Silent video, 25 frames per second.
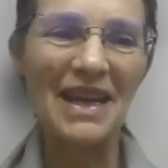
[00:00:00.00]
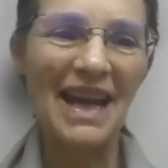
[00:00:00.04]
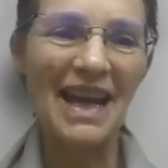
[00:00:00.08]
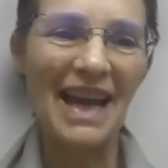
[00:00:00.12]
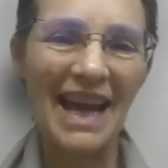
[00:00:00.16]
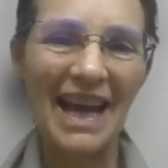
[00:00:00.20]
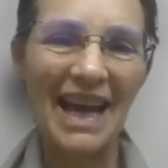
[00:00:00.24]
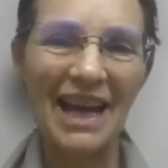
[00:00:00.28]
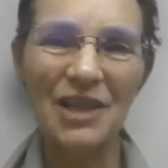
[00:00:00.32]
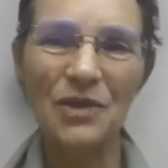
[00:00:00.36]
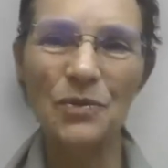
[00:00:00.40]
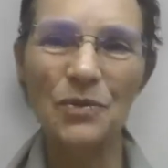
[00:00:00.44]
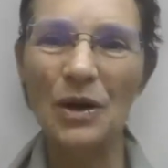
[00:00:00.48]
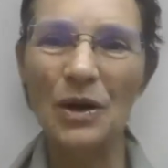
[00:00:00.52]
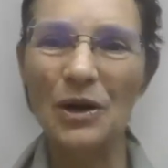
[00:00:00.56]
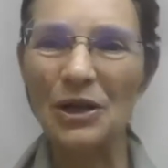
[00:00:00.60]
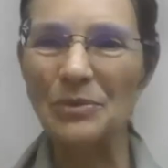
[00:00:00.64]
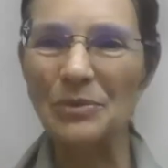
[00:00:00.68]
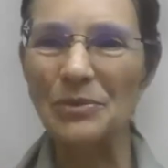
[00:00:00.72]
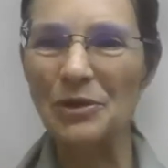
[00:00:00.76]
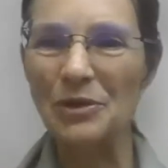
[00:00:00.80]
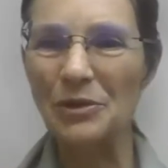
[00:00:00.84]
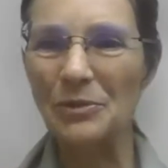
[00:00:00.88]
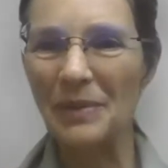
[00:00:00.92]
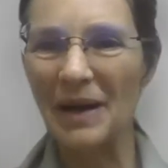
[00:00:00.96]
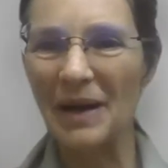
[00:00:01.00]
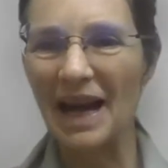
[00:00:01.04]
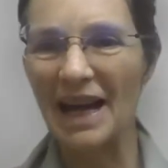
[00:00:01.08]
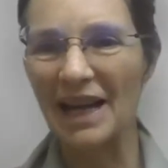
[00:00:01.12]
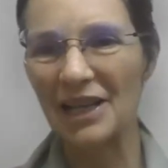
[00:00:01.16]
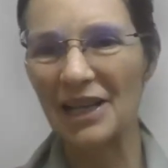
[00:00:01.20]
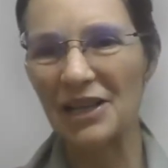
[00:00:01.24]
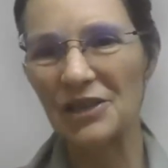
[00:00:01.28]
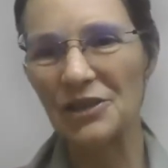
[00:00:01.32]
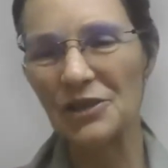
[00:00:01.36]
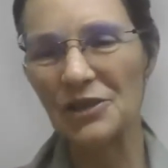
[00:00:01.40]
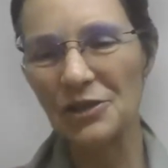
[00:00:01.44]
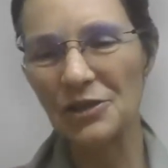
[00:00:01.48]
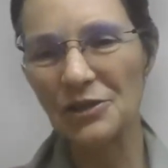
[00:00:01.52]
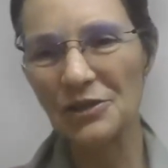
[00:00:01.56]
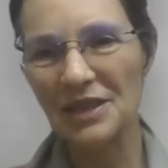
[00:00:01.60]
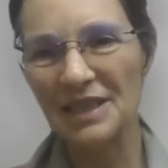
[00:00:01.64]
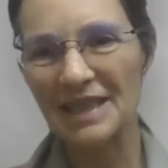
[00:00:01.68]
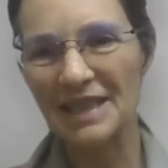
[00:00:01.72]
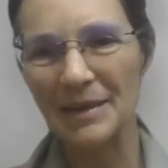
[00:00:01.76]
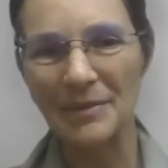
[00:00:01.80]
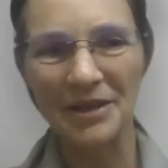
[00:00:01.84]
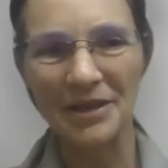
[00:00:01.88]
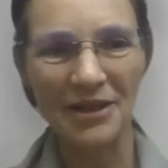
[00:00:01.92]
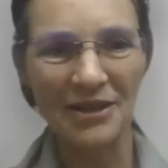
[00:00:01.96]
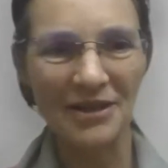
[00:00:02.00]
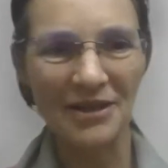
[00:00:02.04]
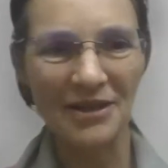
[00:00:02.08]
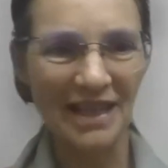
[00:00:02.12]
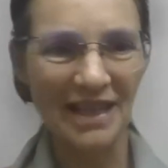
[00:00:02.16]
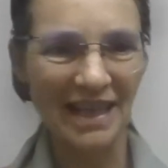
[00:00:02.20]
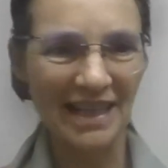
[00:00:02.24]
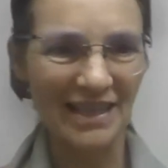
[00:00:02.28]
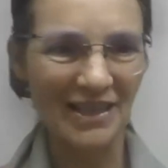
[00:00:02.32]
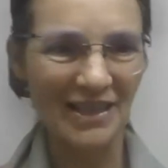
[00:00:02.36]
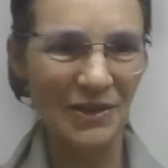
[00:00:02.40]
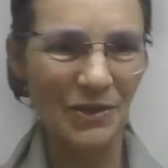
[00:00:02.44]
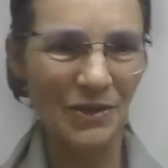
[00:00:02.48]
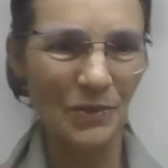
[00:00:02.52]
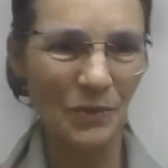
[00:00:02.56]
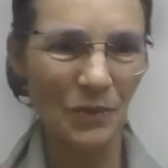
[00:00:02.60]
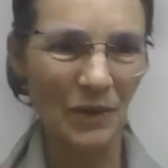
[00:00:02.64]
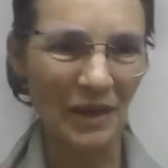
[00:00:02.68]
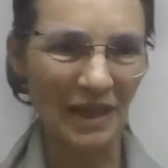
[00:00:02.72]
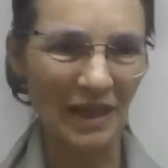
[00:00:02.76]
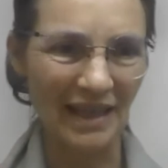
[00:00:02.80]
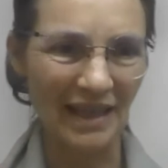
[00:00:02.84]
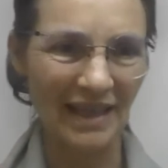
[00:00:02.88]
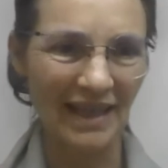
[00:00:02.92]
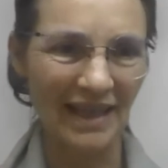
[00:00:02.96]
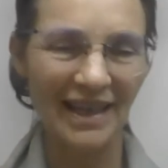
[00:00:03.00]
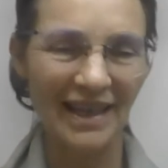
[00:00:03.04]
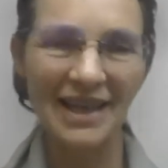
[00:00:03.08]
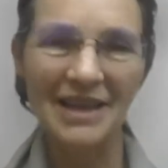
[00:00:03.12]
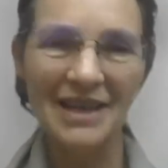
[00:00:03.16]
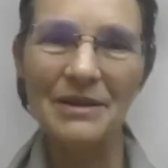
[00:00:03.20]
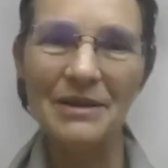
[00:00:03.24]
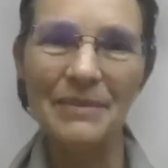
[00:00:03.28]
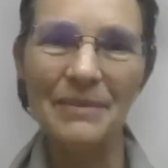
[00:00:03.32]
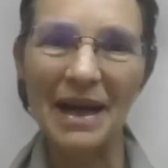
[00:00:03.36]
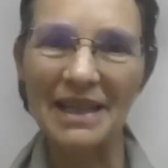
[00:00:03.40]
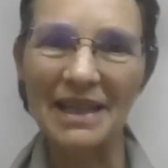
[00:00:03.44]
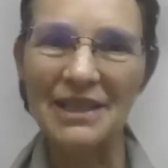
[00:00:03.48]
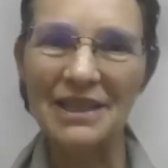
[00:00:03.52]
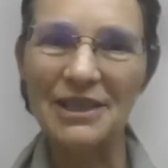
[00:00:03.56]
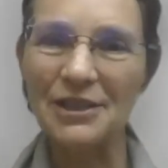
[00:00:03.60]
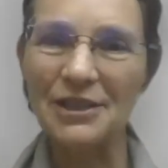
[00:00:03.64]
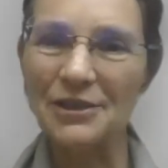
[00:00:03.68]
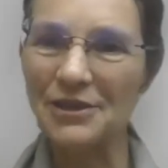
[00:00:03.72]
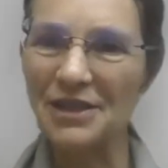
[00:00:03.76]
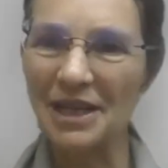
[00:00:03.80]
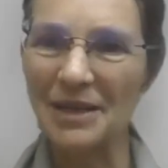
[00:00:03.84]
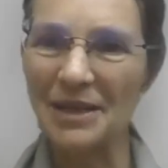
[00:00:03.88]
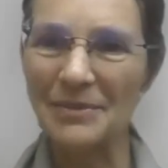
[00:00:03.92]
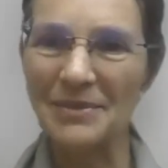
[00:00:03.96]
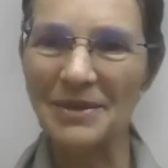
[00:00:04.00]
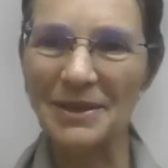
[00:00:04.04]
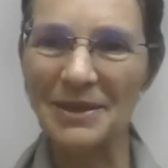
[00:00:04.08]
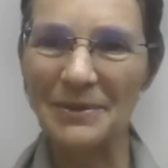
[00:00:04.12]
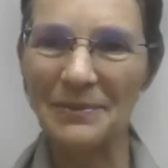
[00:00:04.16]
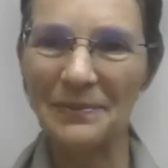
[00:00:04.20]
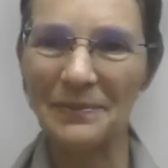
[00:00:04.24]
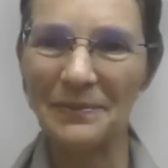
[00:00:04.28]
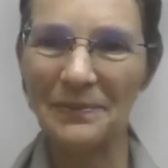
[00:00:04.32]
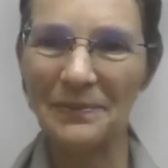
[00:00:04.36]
and welcome you back to the seminar next week. Back to you, James.